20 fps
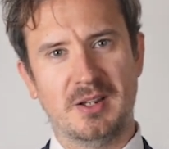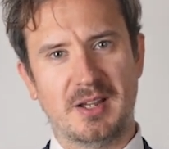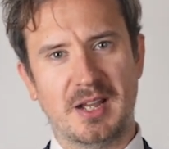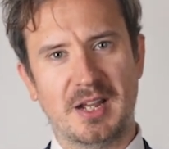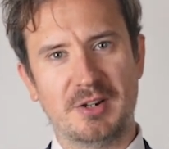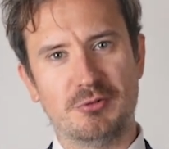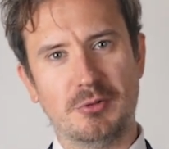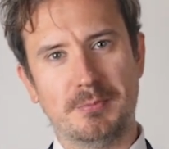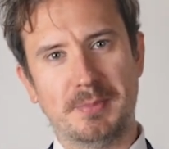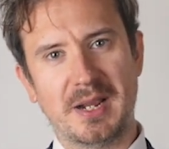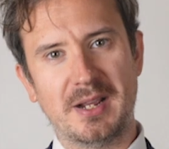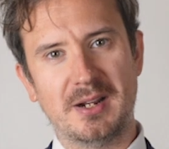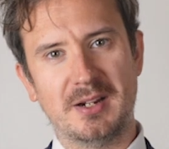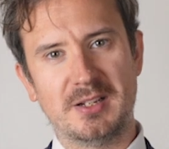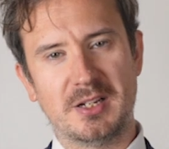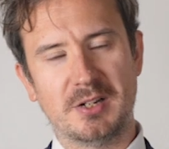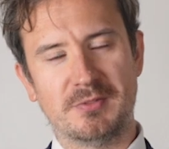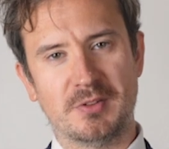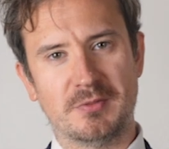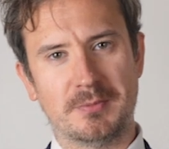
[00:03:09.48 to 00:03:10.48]
Andrew Bailey,
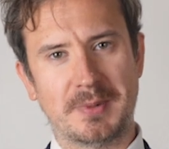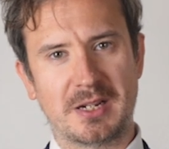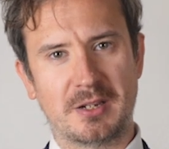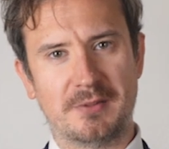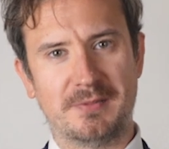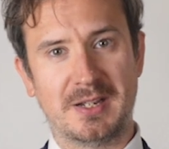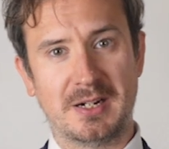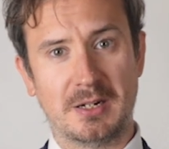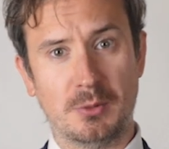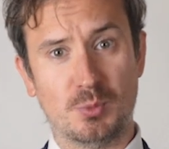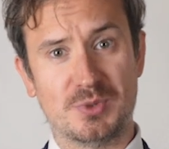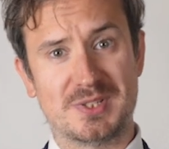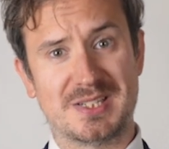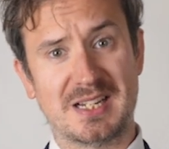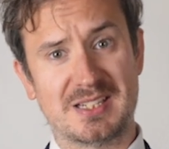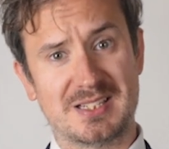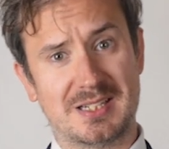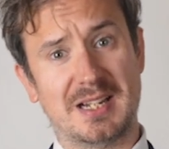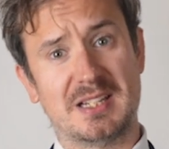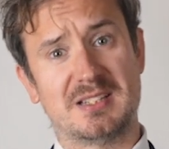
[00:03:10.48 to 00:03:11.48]
Governor of the Bank of England, was
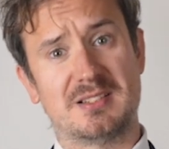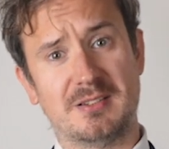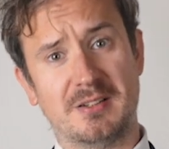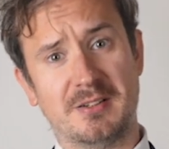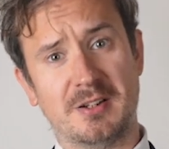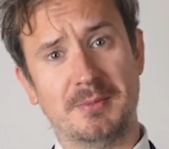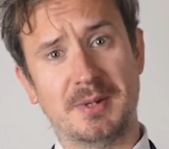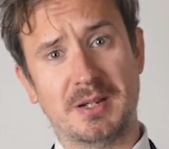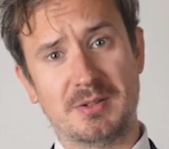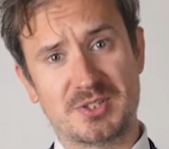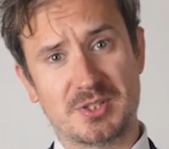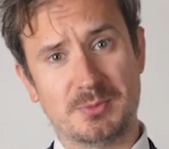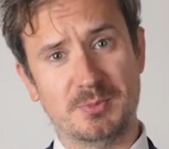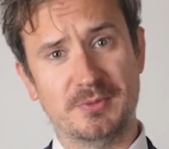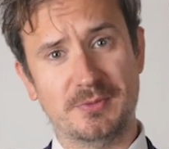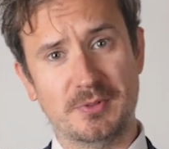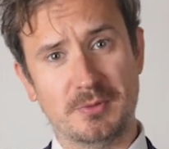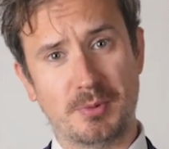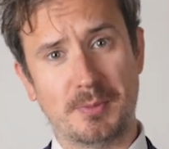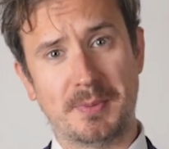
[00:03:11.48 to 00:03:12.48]
asked last night about some
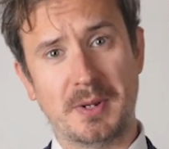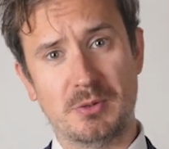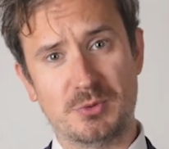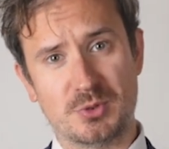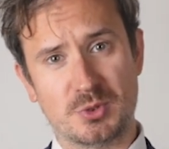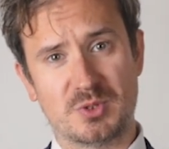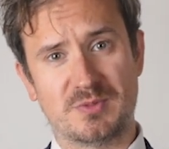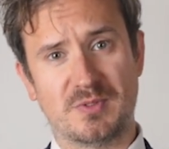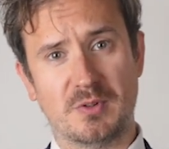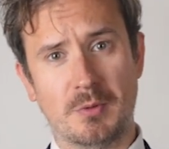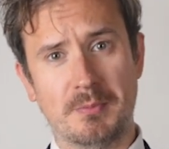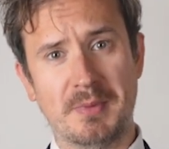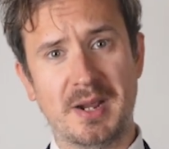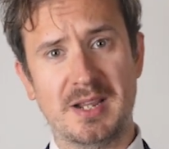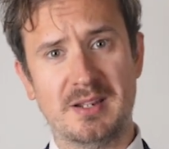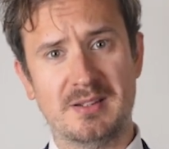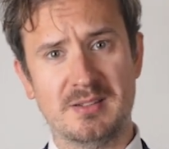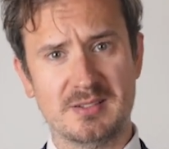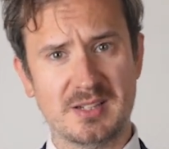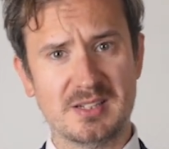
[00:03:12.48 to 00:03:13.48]
of the proposals that were
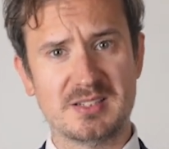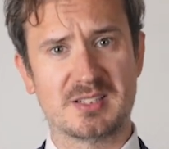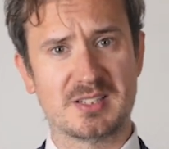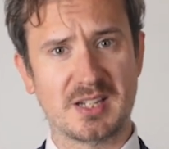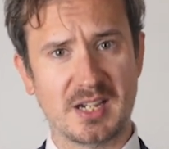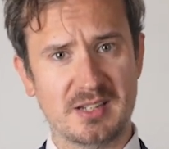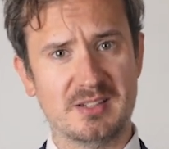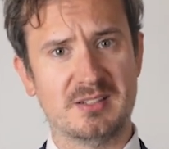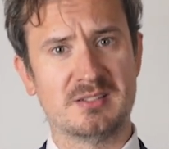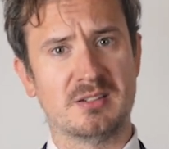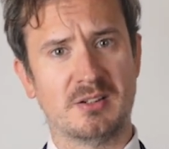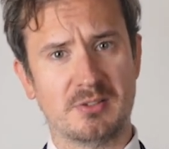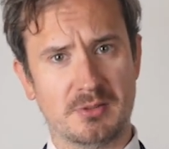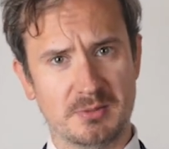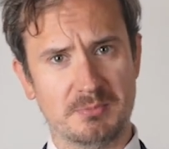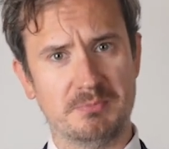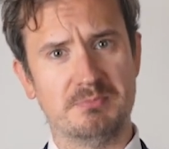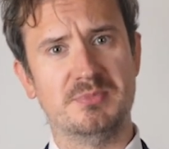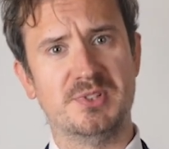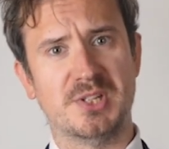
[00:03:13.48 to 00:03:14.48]
made and did say it's not
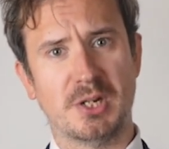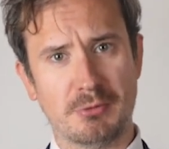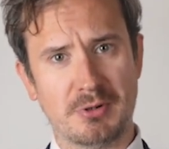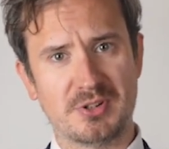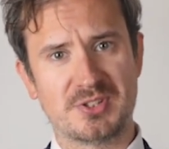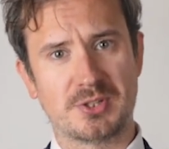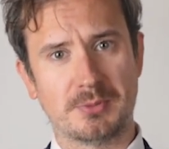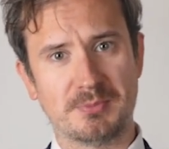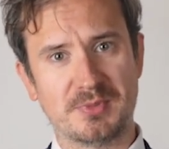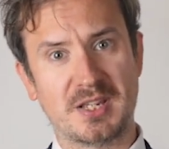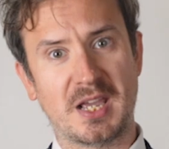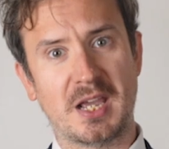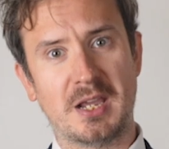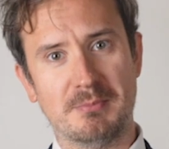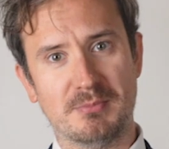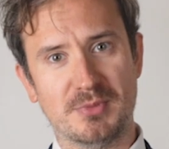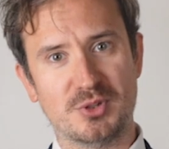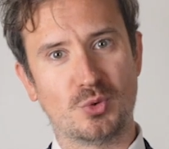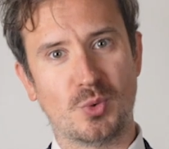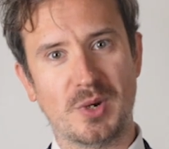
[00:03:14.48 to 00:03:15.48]
a zero-sum
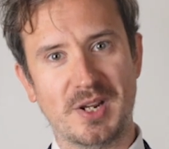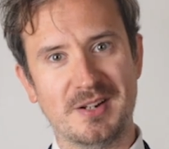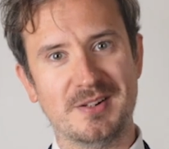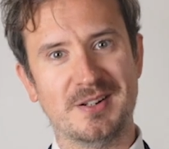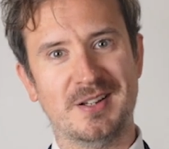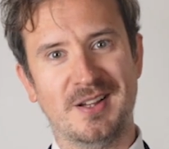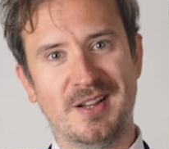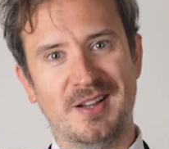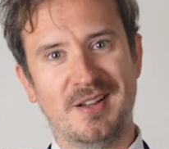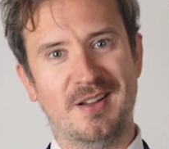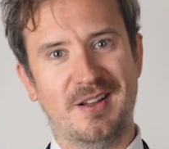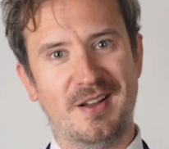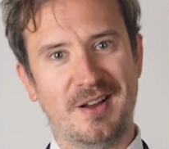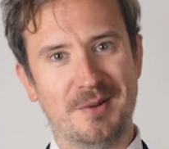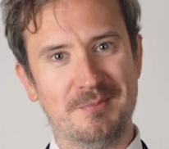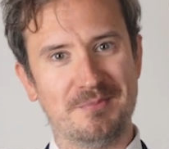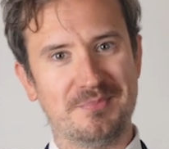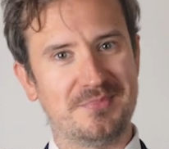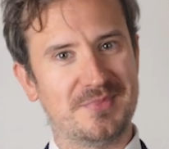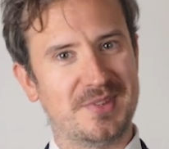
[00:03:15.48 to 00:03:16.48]
game between
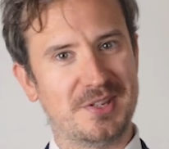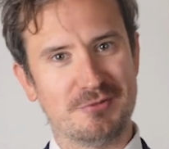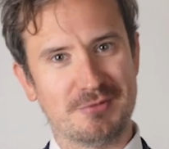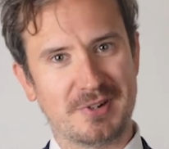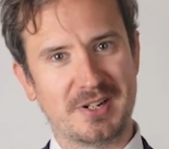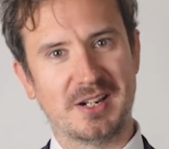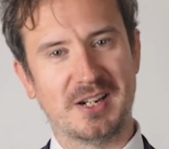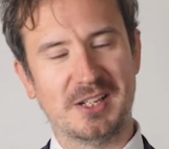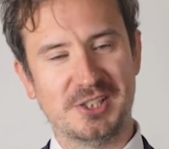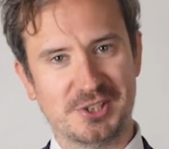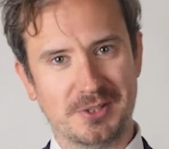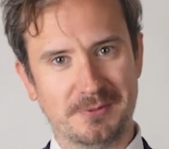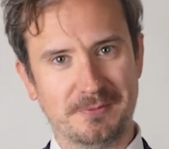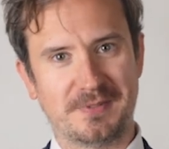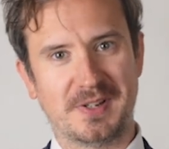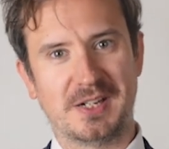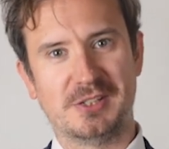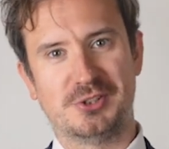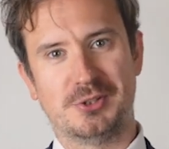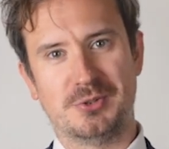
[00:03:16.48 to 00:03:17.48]
deregulation and
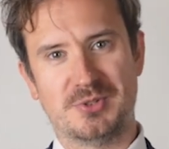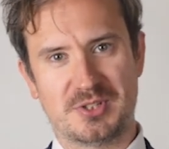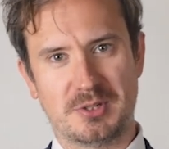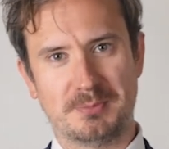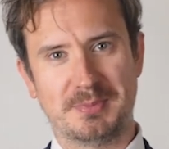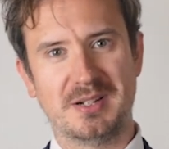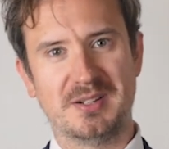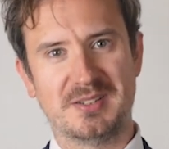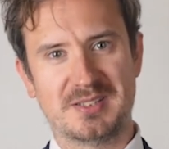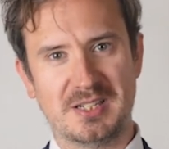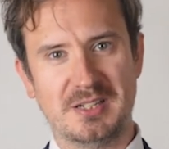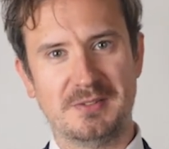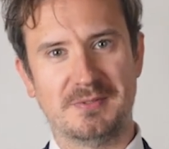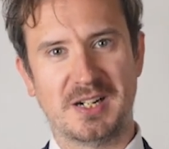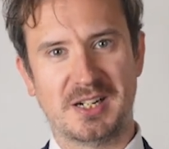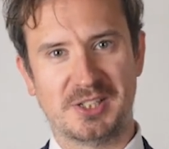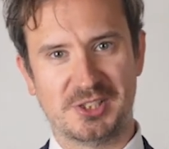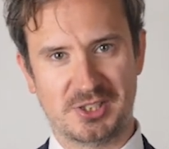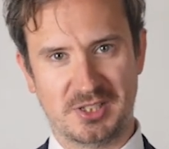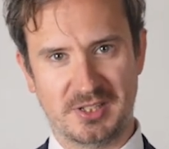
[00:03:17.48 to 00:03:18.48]
financial stability, but
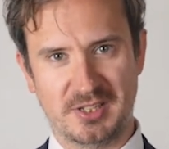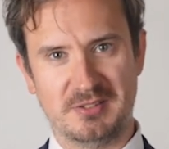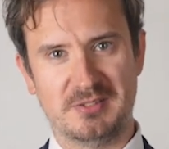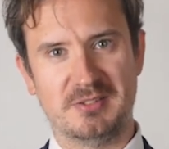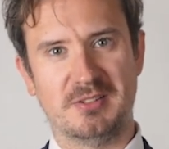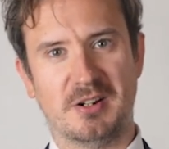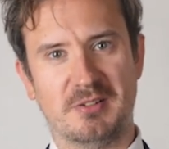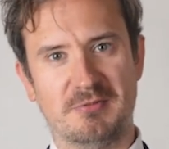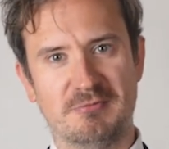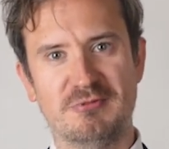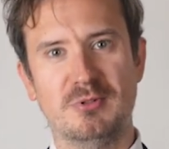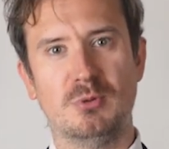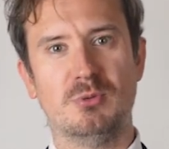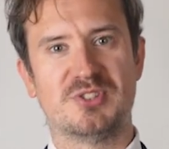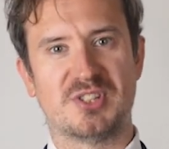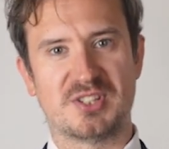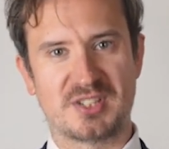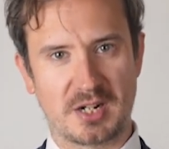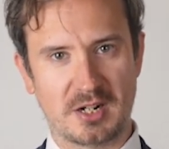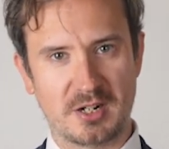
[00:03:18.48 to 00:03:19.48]
actually,
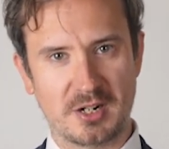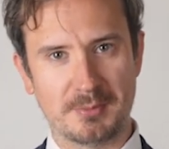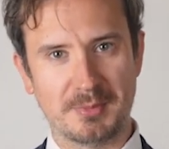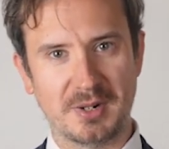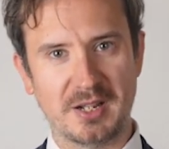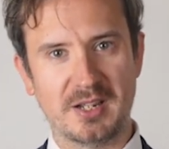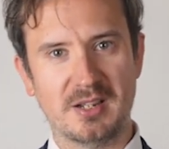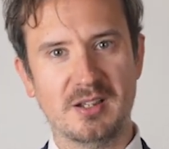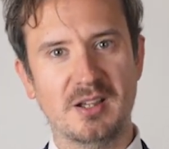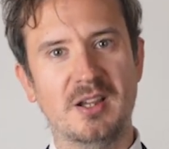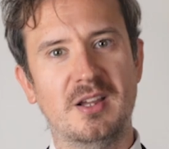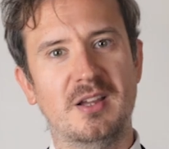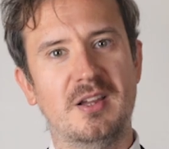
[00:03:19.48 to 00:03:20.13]
rules are timely.